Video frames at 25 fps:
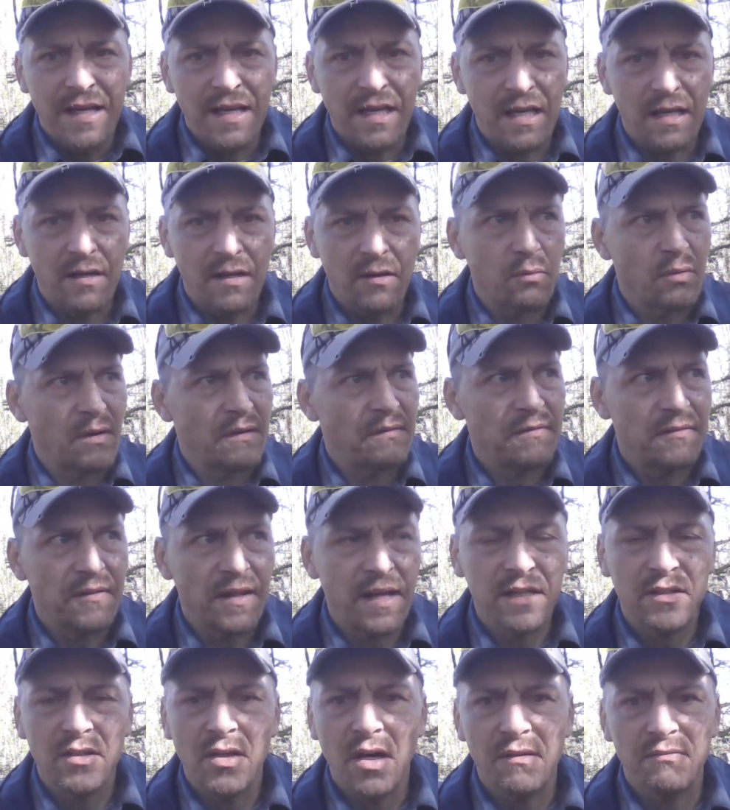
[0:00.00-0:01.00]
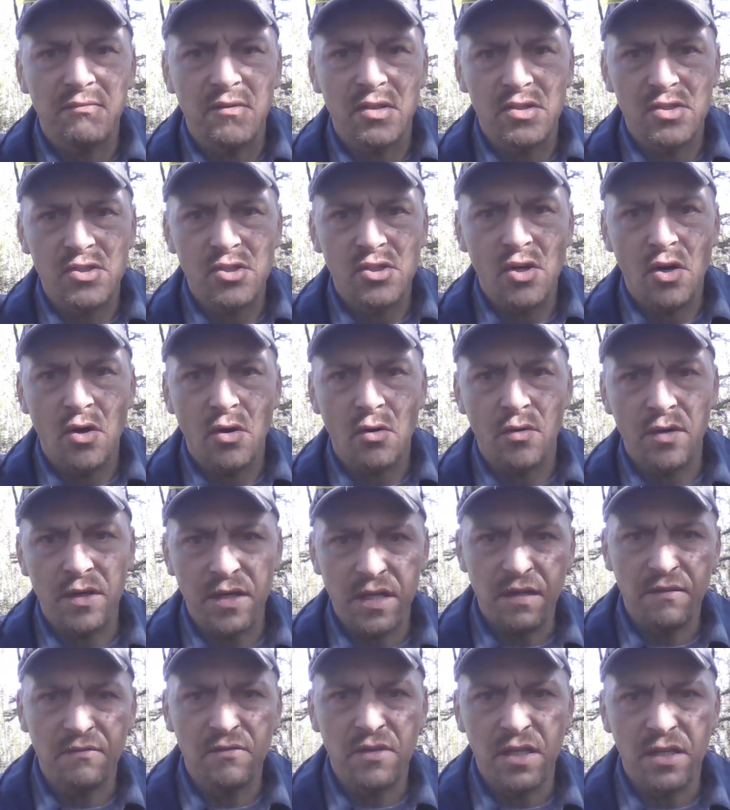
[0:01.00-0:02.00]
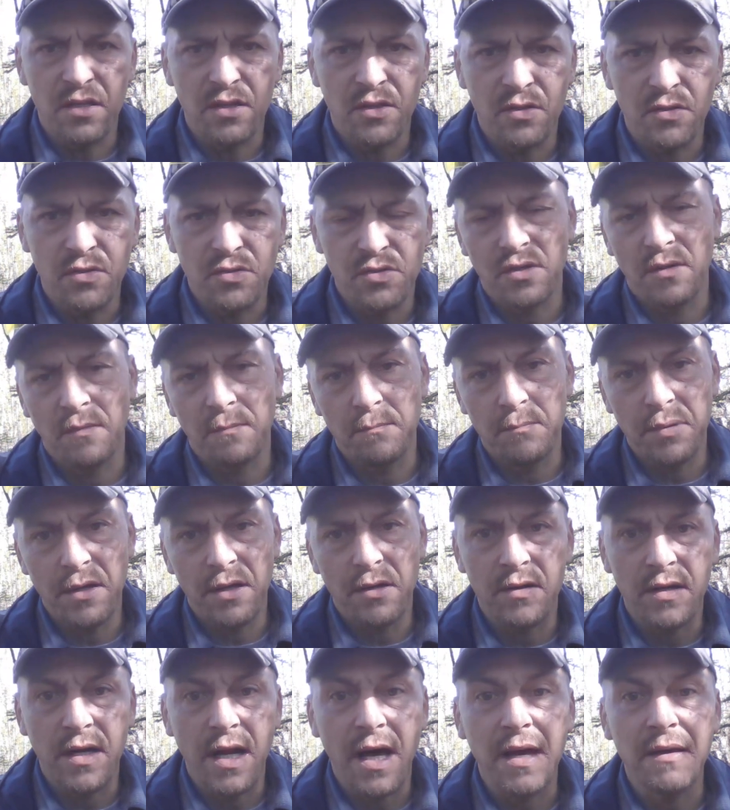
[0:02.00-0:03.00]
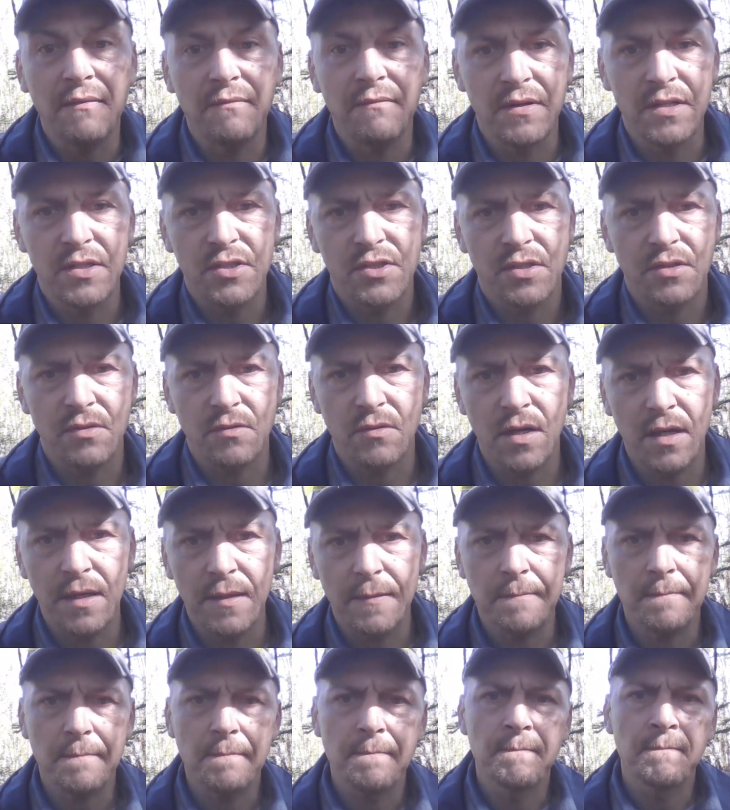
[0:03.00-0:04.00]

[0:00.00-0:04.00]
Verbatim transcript: it'll reflect off the snow and give the illusion of better night vision, right?